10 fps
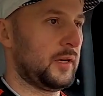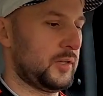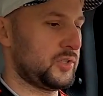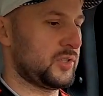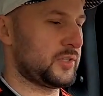
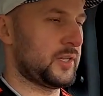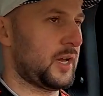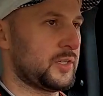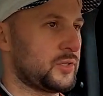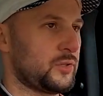It's just
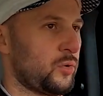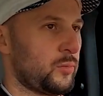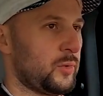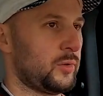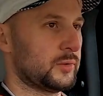nice,
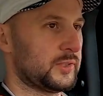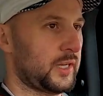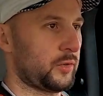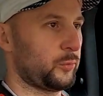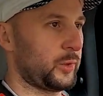normal
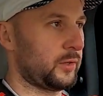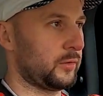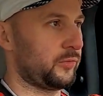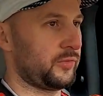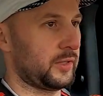steering
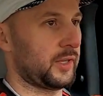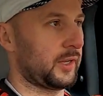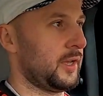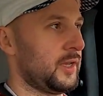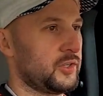wheel
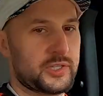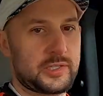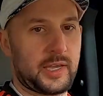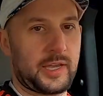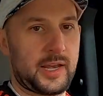feeling,
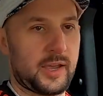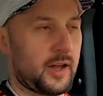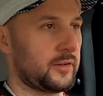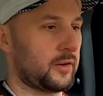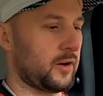just like any
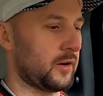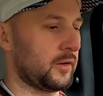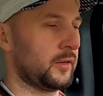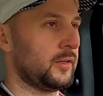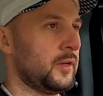other car.